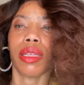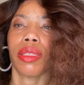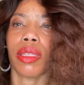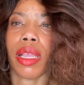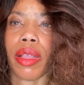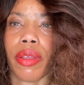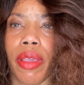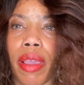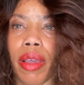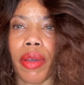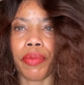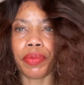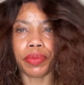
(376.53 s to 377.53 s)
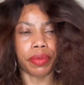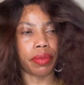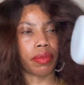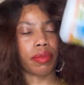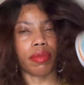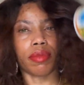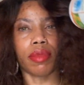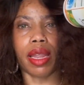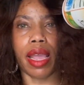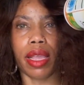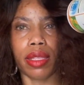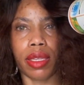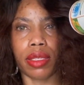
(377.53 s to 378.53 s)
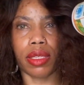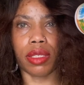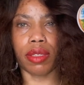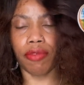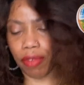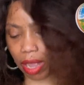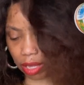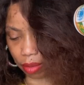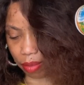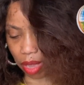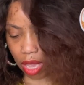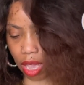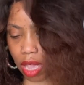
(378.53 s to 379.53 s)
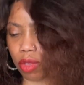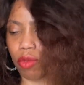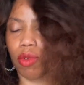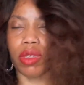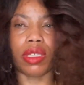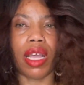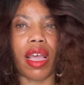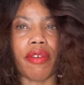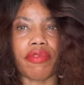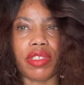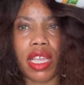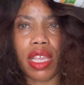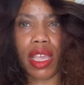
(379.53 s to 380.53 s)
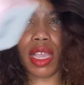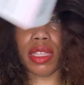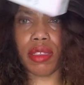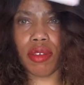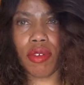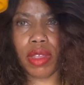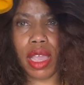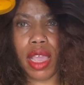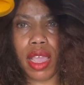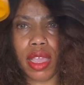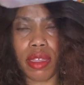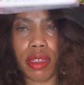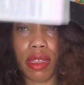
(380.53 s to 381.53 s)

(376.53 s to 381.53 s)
they are here. Like, this is the vitamin E, the ones I have taken, okay?